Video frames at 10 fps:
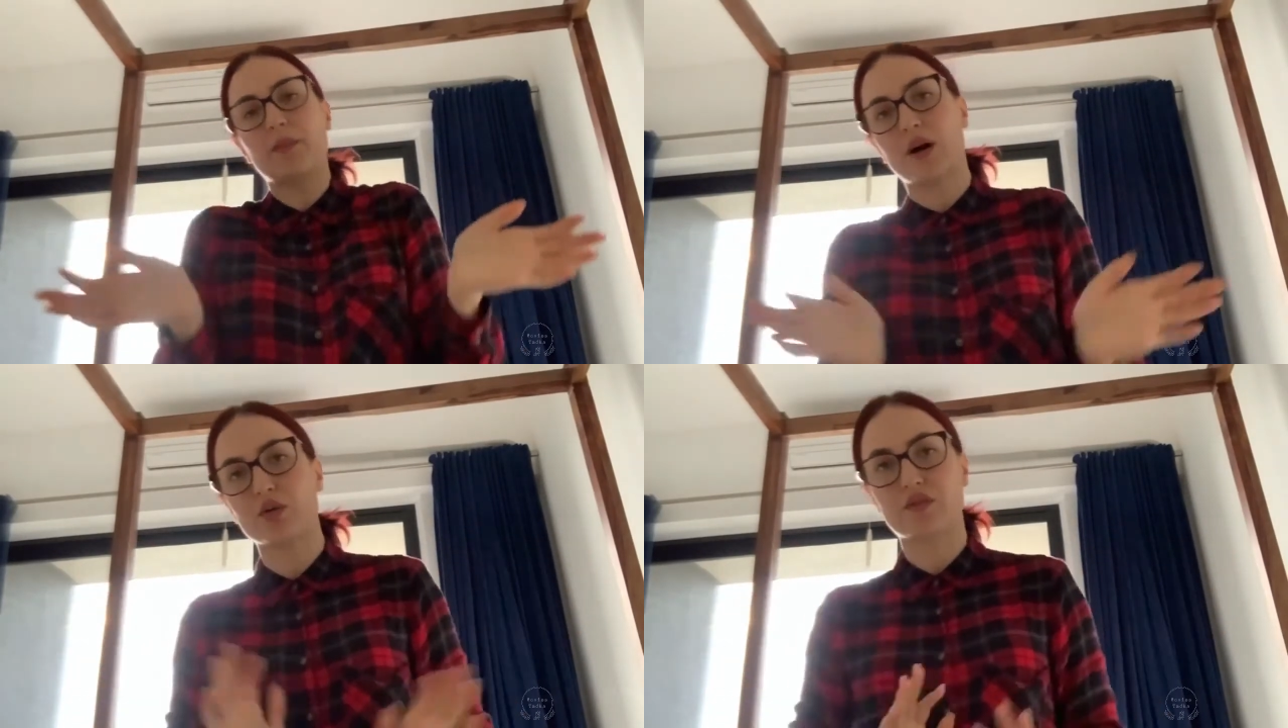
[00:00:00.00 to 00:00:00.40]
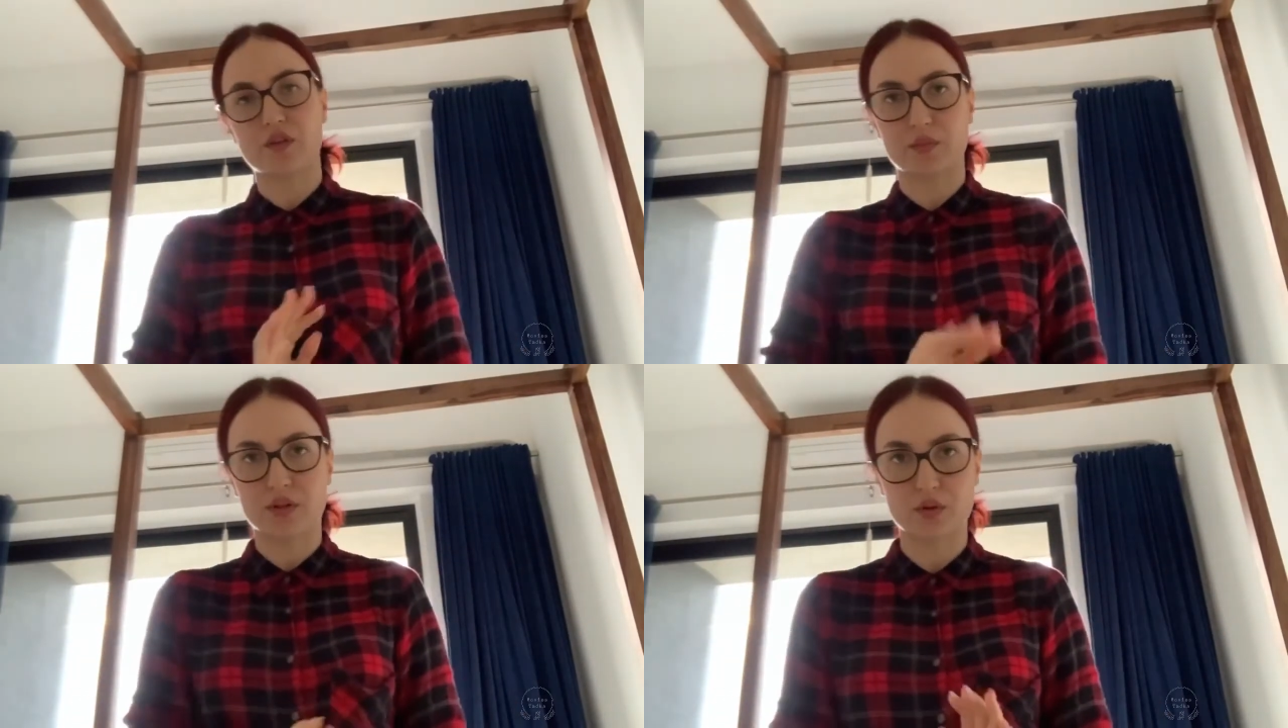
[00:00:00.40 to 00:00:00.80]
out
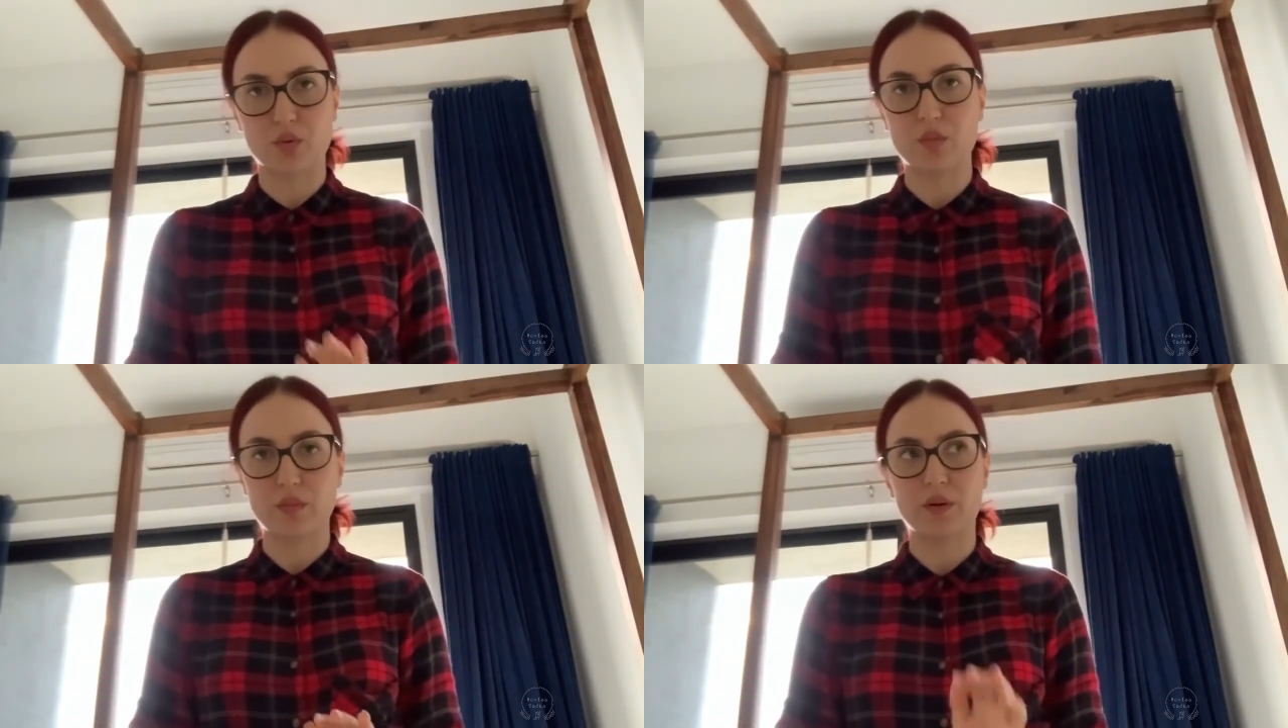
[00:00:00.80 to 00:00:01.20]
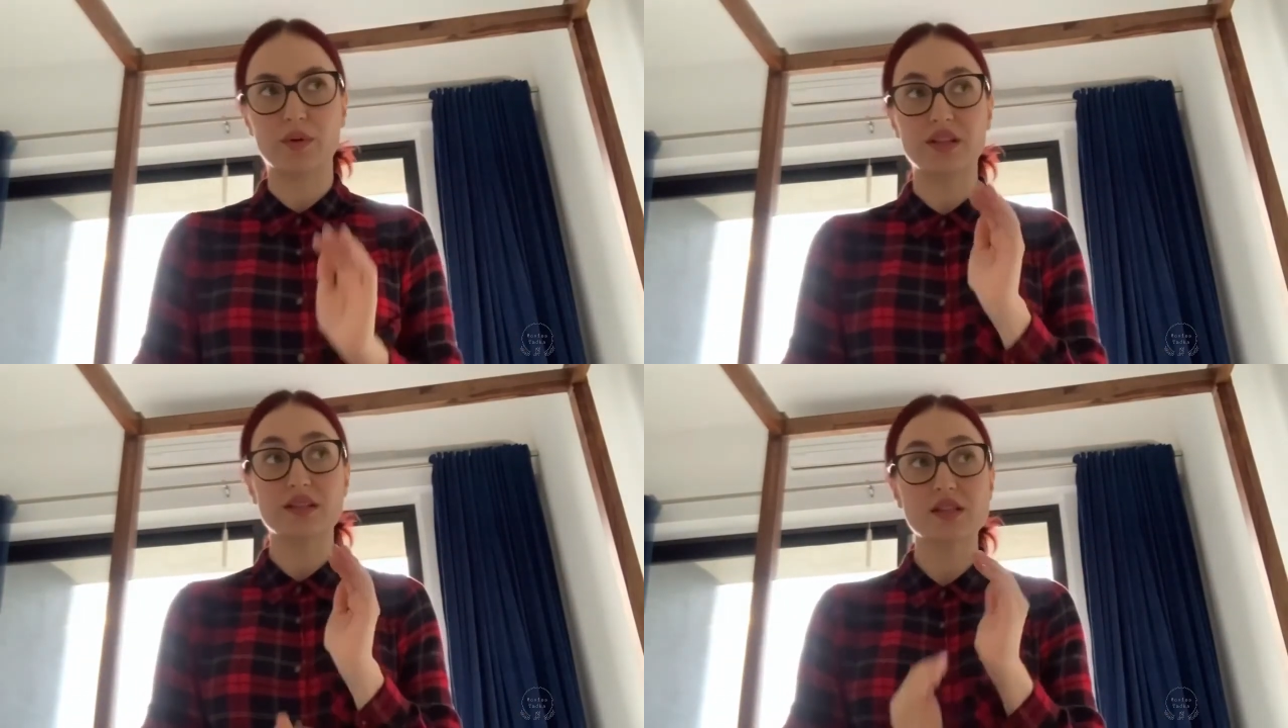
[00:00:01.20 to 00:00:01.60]
from our own
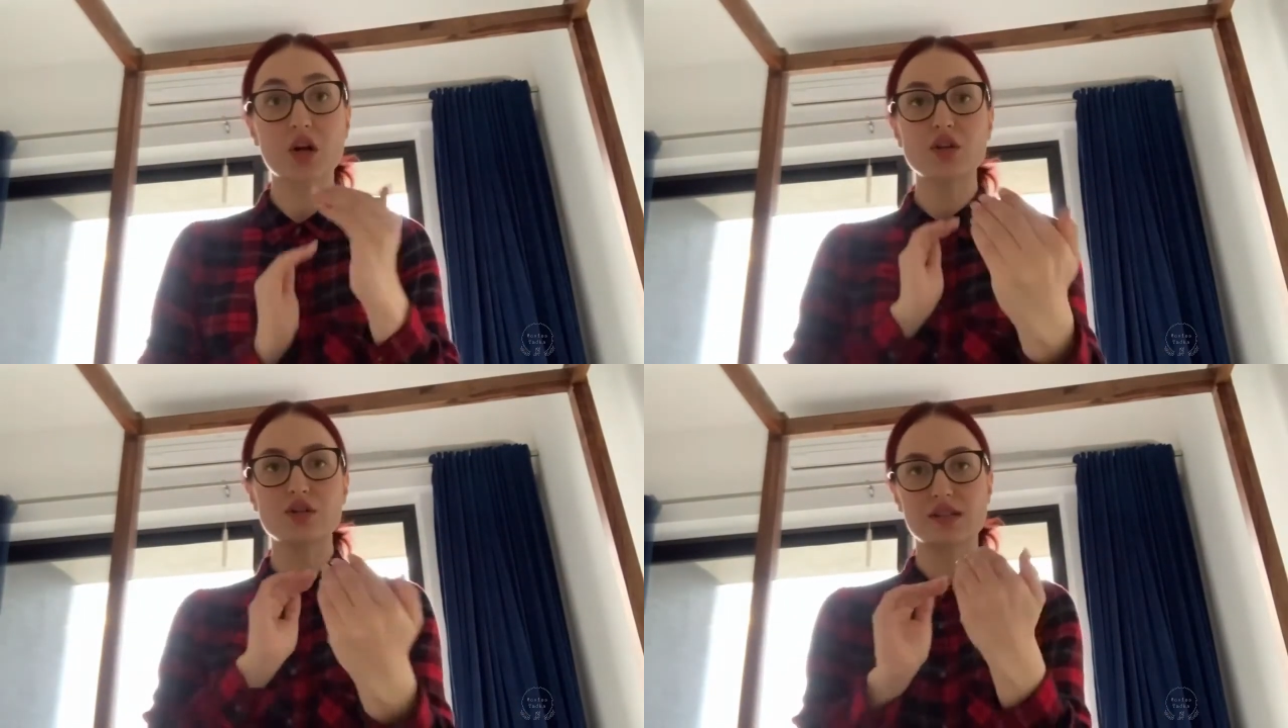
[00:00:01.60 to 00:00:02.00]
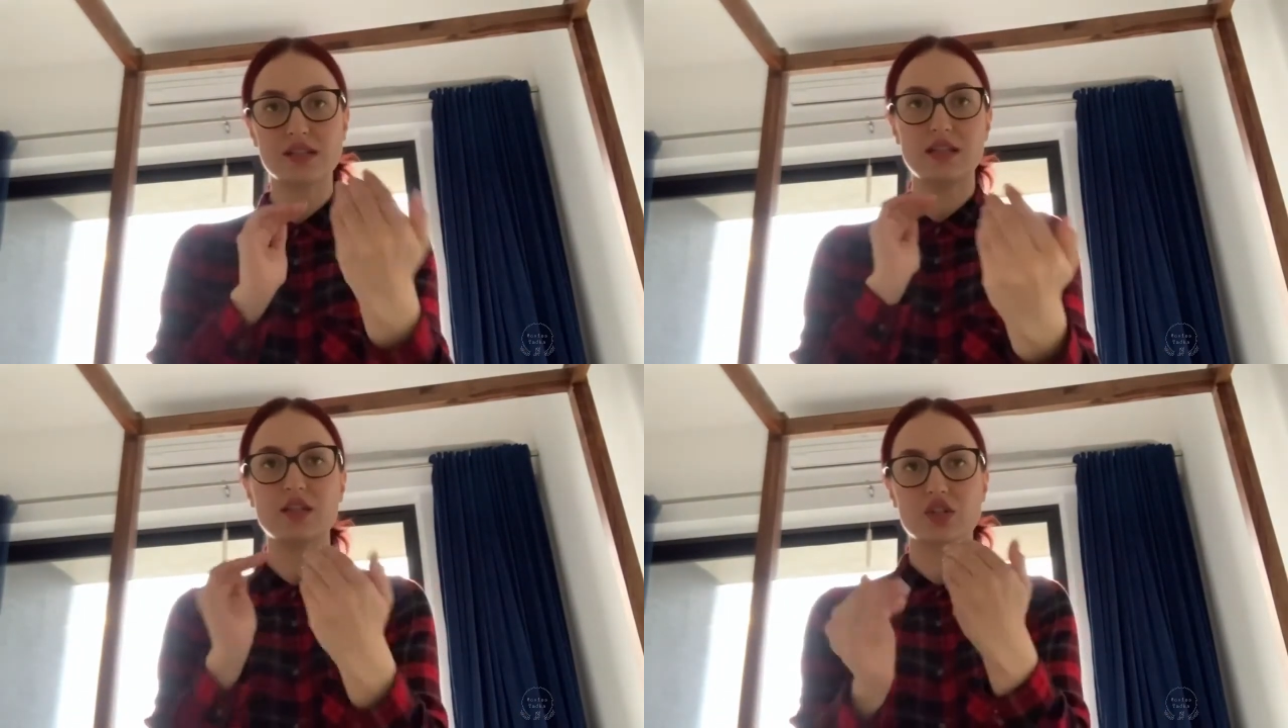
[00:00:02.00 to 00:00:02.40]
bubble and start to
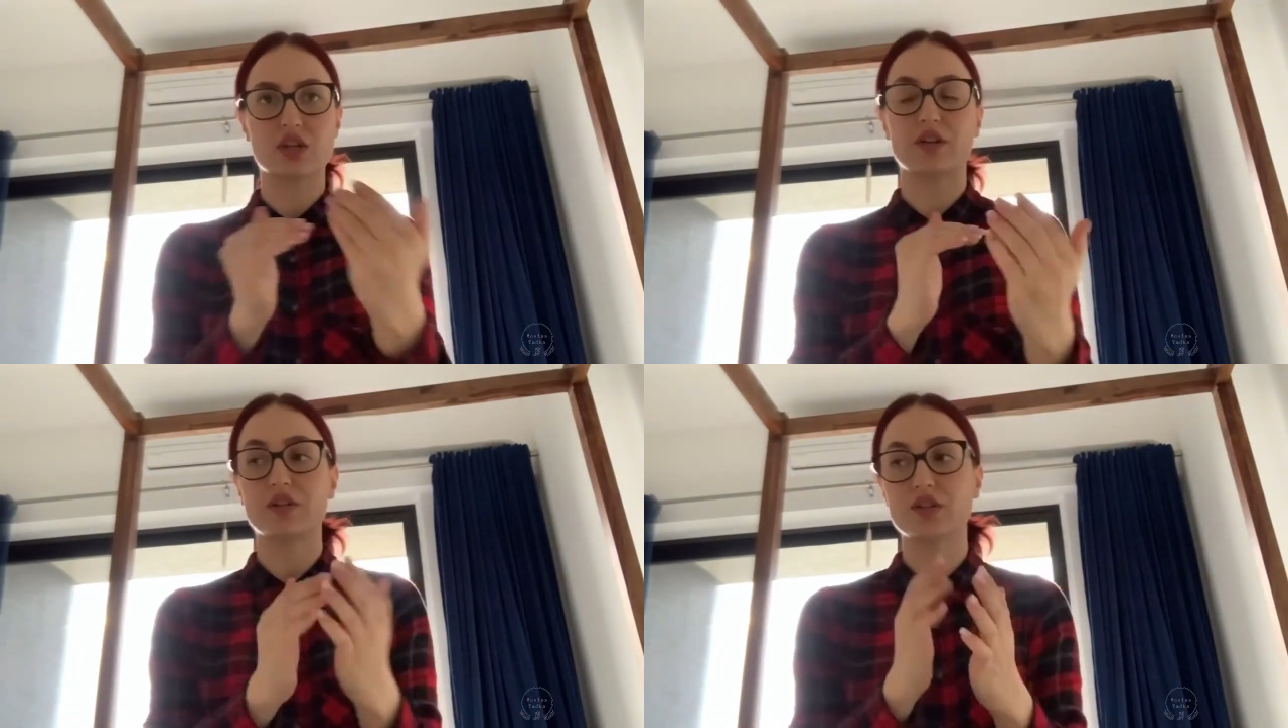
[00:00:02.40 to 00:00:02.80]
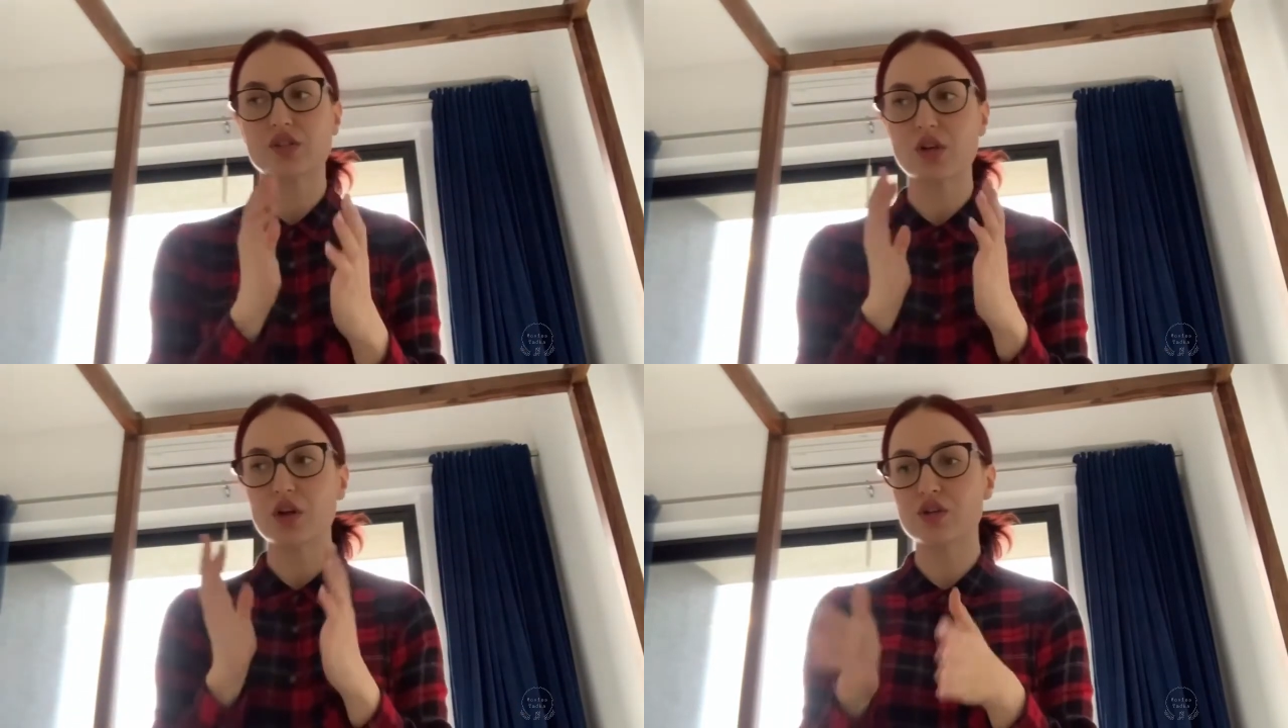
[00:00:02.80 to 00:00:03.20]
see each other,
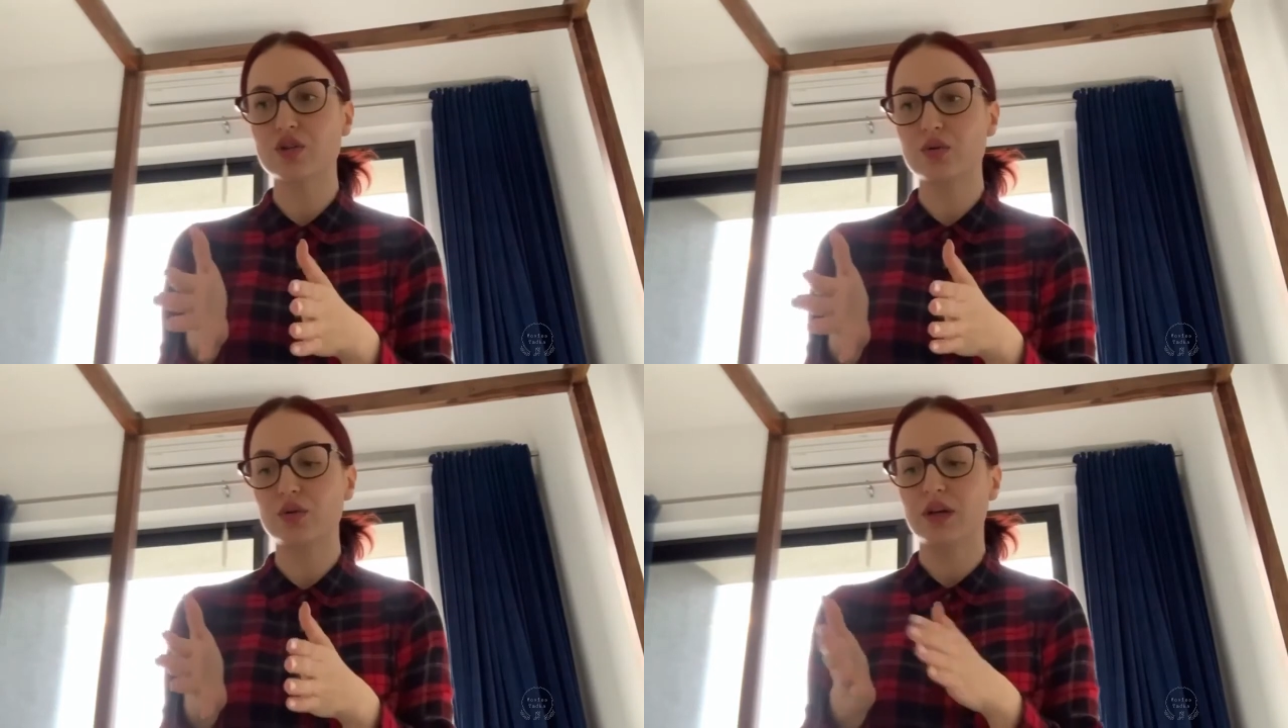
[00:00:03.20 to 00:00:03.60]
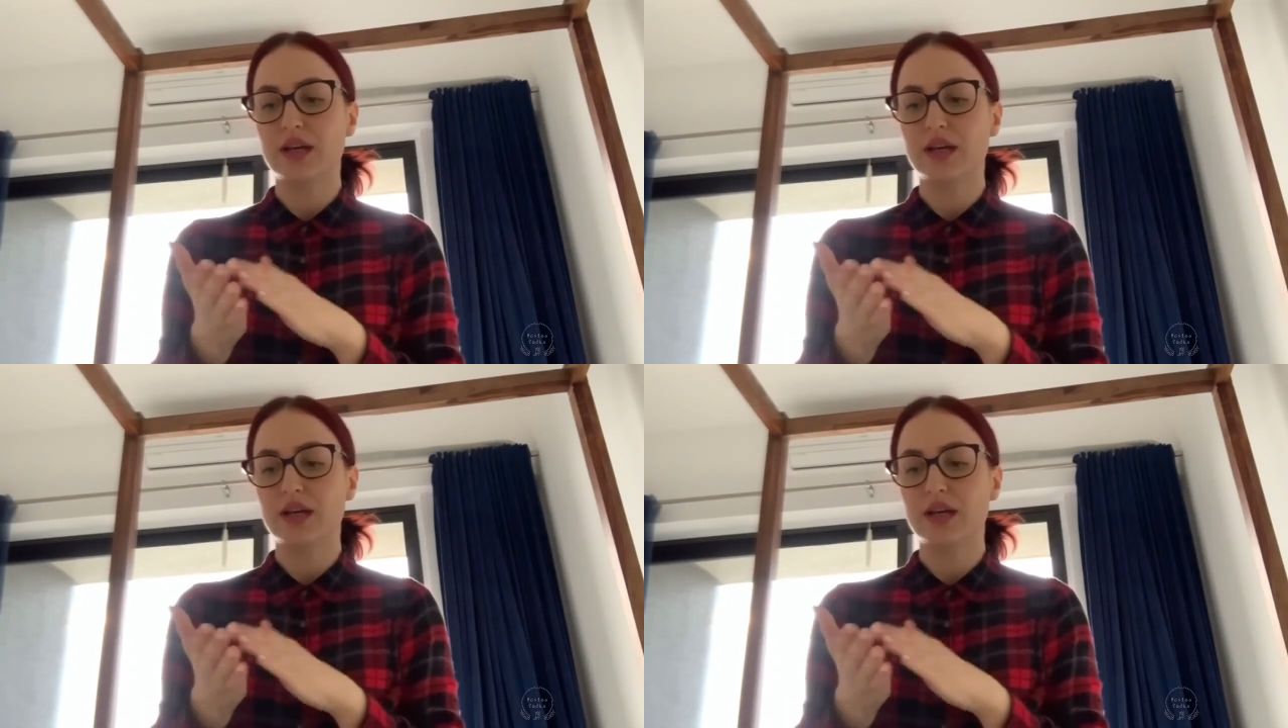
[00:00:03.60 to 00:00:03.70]
start to